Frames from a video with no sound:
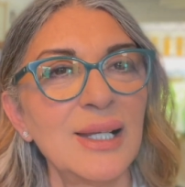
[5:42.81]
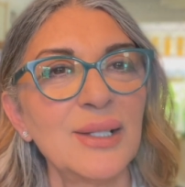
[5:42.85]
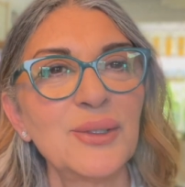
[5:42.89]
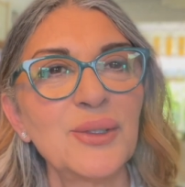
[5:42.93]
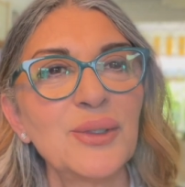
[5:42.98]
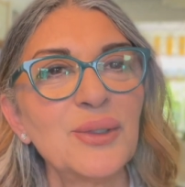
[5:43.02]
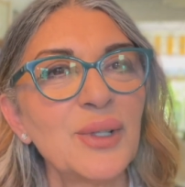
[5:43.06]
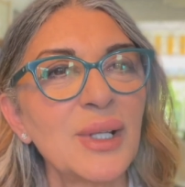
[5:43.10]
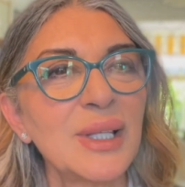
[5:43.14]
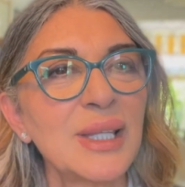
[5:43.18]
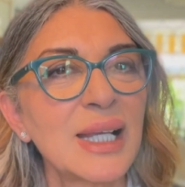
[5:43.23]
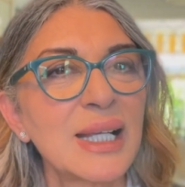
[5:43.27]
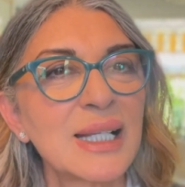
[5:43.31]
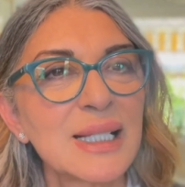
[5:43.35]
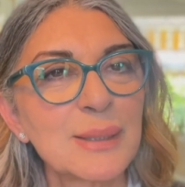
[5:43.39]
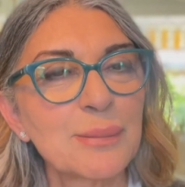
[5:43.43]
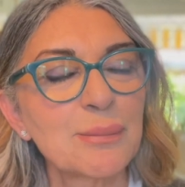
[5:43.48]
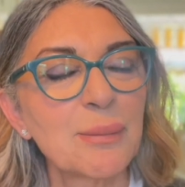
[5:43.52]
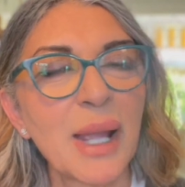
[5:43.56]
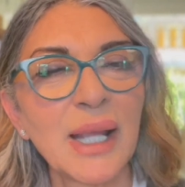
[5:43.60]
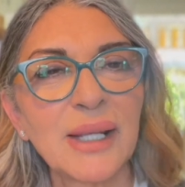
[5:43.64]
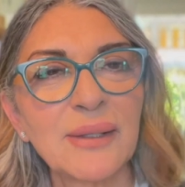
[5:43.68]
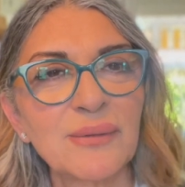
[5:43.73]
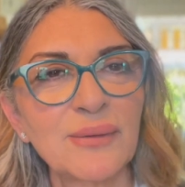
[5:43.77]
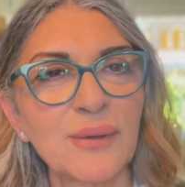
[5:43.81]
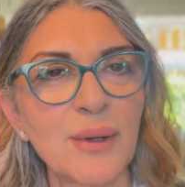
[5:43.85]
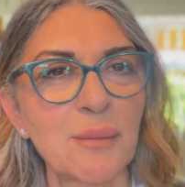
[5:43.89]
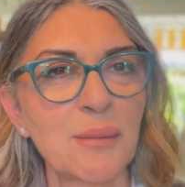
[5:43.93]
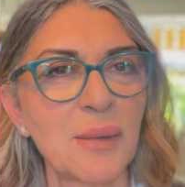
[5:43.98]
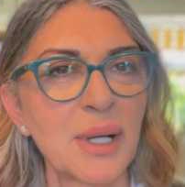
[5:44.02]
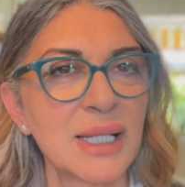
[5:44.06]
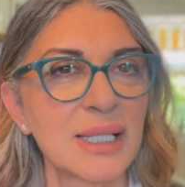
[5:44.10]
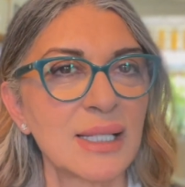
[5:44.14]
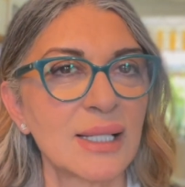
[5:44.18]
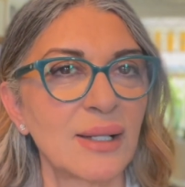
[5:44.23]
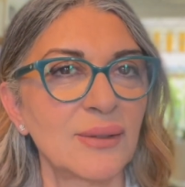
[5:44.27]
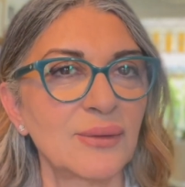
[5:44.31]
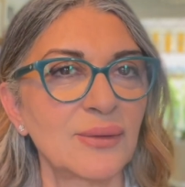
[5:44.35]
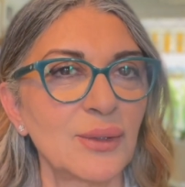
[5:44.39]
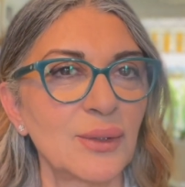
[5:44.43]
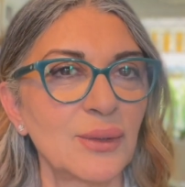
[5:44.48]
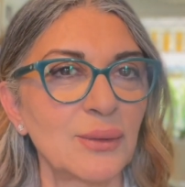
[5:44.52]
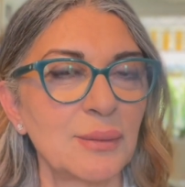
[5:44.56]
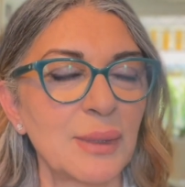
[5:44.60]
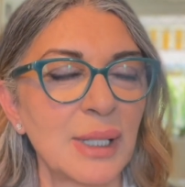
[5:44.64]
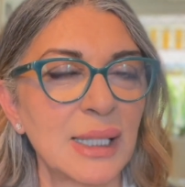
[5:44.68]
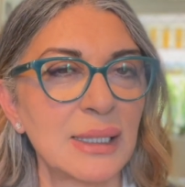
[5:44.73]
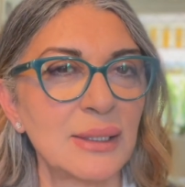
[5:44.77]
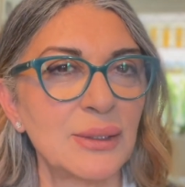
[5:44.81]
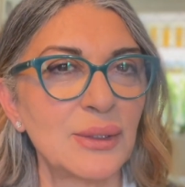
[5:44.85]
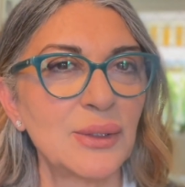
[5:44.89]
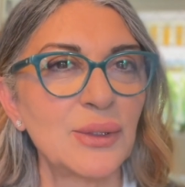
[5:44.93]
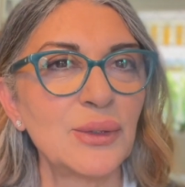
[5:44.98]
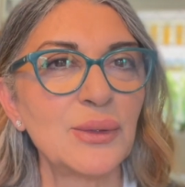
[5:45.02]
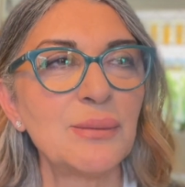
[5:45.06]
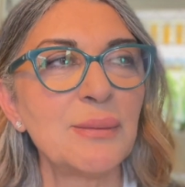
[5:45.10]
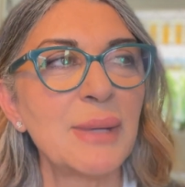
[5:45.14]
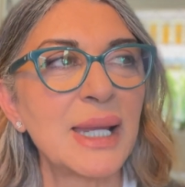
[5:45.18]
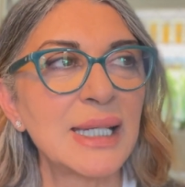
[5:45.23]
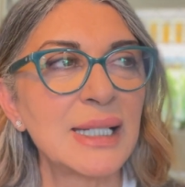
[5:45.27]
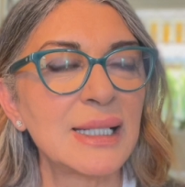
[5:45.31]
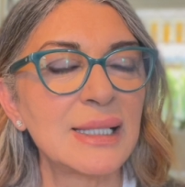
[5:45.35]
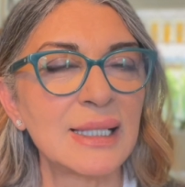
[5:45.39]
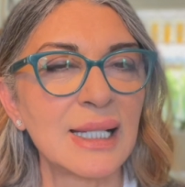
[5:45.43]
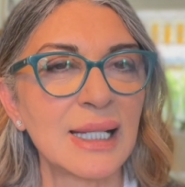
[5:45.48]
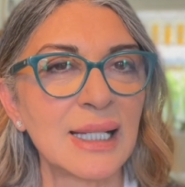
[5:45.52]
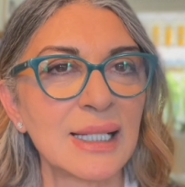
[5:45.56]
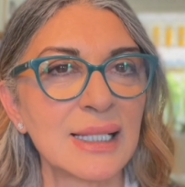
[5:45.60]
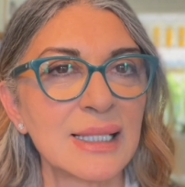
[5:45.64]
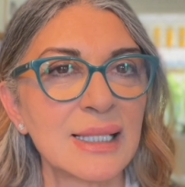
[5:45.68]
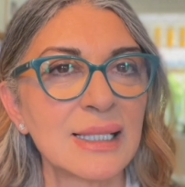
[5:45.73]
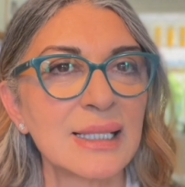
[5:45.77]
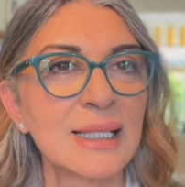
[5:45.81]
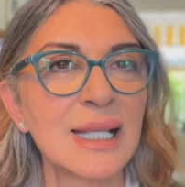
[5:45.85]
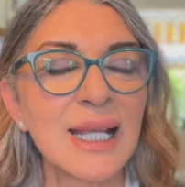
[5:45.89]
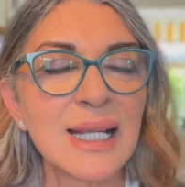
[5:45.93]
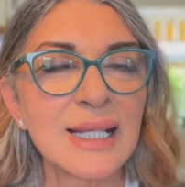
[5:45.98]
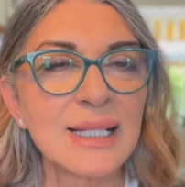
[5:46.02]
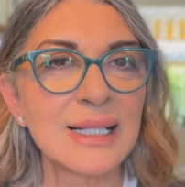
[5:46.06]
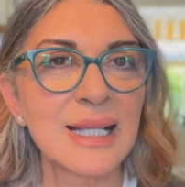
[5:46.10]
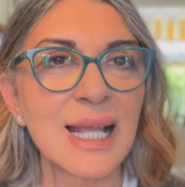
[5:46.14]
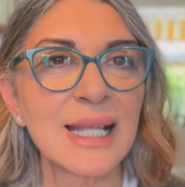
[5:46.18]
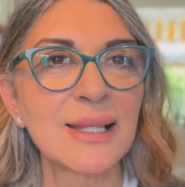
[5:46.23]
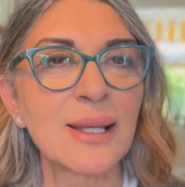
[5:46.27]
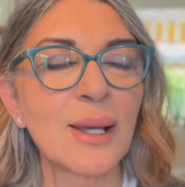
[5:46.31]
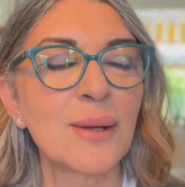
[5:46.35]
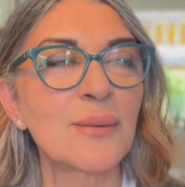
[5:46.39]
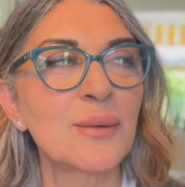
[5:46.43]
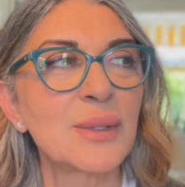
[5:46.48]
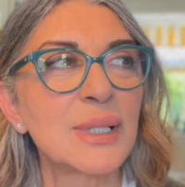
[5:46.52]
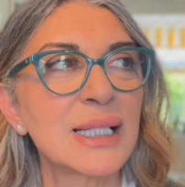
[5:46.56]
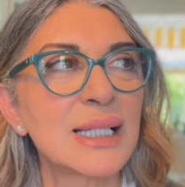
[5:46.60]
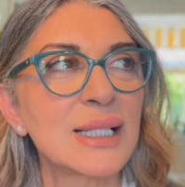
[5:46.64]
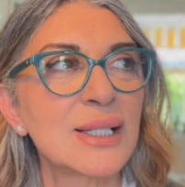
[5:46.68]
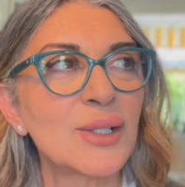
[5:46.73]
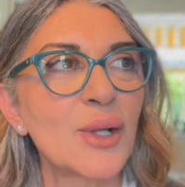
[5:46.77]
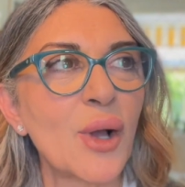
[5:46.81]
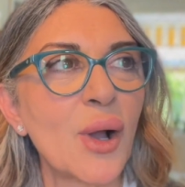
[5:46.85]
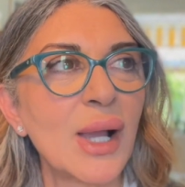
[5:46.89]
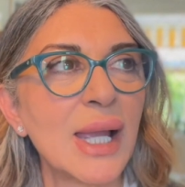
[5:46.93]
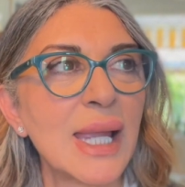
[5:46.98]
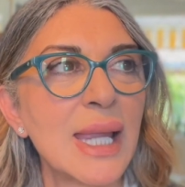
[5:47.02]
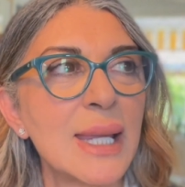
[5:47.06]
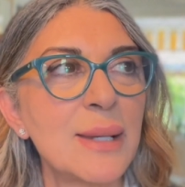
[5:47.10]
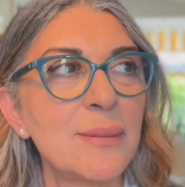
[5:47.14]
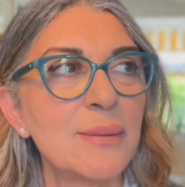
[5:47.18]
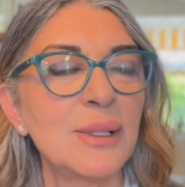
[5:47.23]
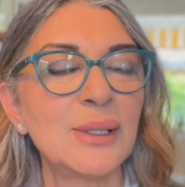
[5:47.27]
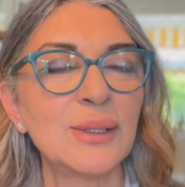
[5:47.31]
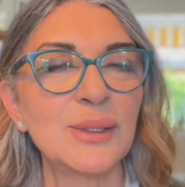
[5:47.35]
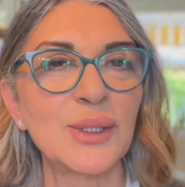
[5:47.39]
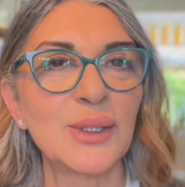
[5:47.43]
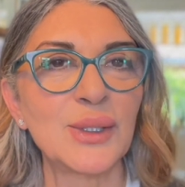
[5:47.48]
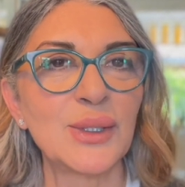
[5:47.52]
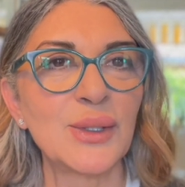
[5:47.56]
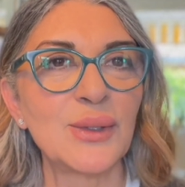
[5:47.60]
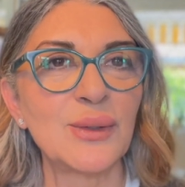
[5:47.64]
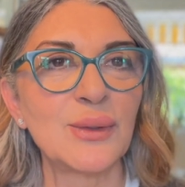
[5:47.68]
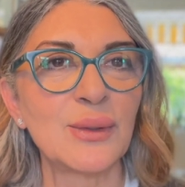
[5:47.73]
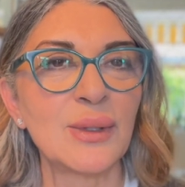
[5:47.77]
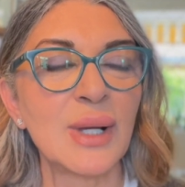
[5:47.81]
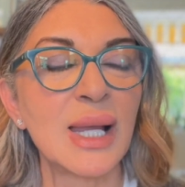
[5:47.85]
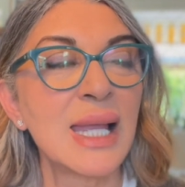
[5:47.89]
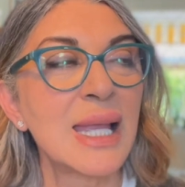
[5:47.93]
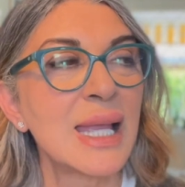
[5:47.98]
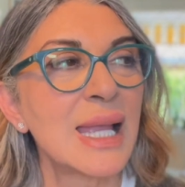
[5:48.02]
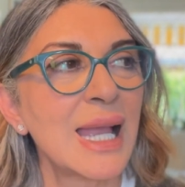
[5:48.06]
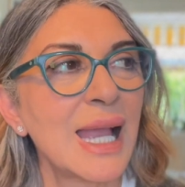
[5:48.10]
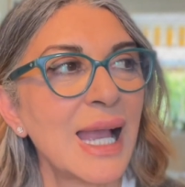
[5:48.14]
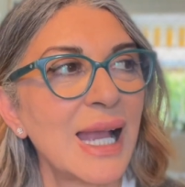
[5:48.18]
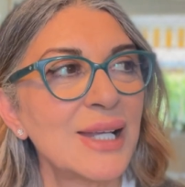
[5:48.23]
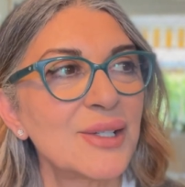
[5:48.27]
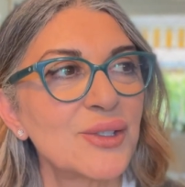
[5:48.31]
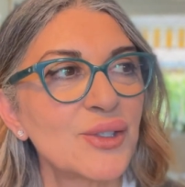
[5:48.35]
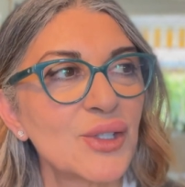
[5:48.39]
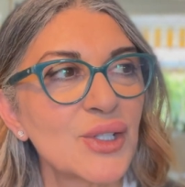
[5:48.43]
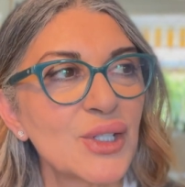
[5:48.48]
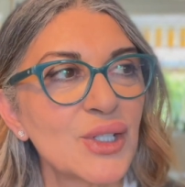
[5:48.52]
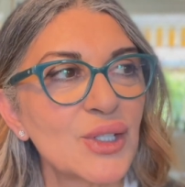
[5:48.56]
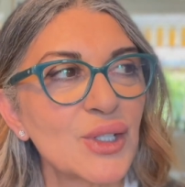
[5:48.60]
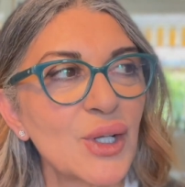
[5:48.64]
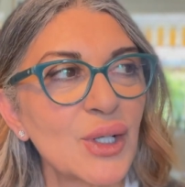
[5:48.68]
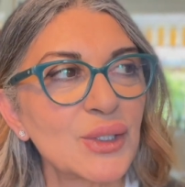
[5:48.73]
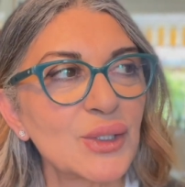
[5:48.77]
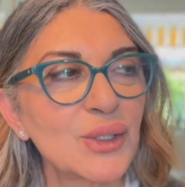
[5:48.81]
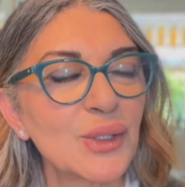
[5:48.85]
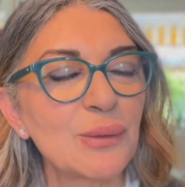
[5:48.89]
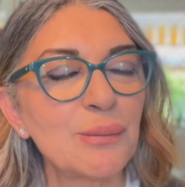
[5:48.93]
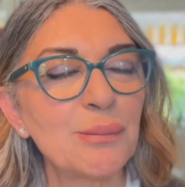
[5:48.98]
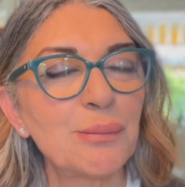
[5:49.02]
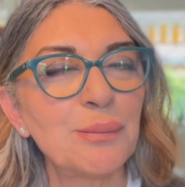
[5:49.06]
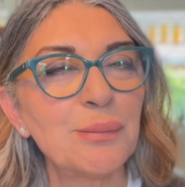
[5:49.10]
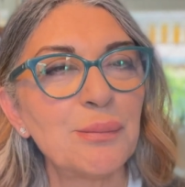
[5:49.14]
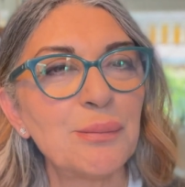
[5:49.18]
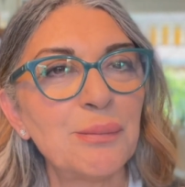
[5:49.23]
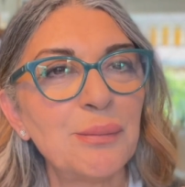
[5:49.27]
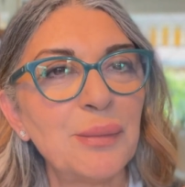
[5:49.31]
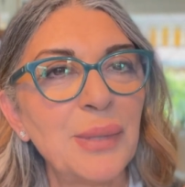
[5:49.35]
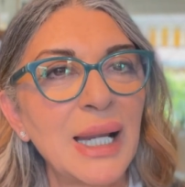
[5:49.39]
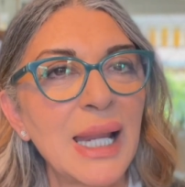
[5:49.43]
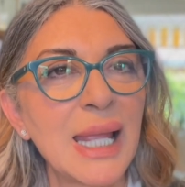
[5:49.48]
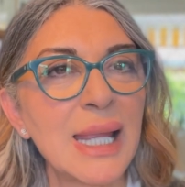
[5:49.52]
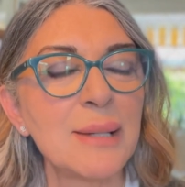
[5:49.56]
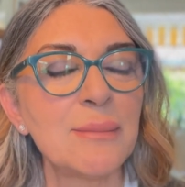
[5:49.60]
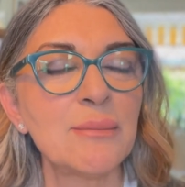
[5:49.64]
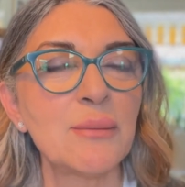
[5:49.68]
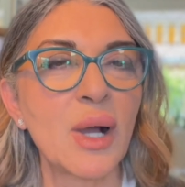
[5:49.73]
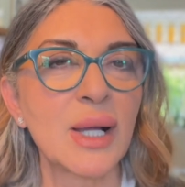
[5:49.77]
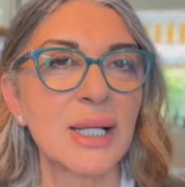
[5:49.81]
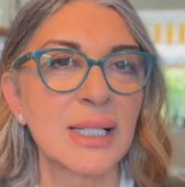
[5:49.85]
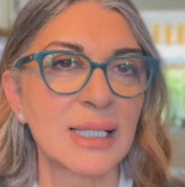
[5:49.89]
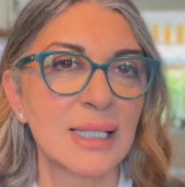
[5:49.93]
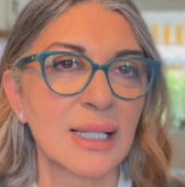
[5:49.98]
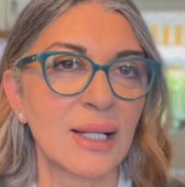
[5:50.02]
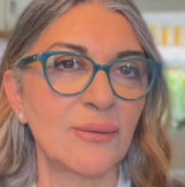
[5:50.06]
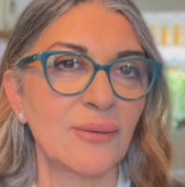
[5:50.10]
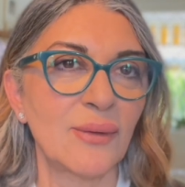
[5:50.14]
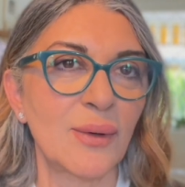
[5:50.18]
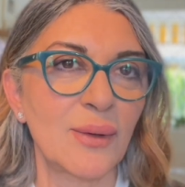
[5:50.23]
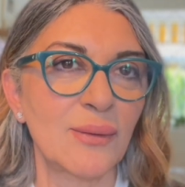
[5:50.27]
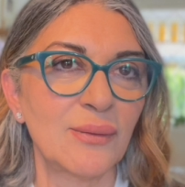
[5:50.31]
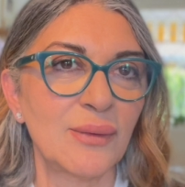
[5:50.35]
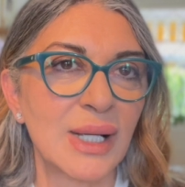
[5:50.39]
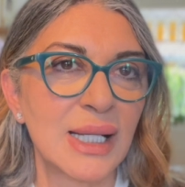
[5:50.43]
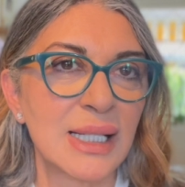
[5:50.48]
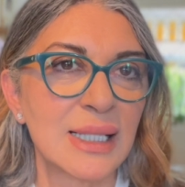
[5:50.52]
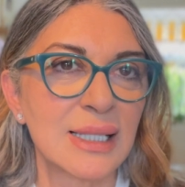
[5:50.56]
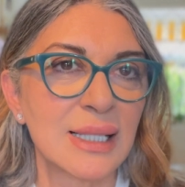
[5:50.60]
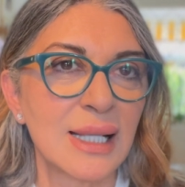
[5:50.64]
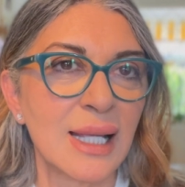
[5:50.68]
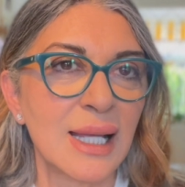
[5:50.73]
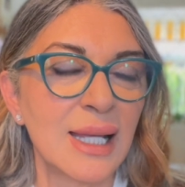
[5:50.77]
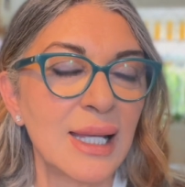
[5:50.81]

to not expect from myself too many things that I was not able to do, and just not to blame myself always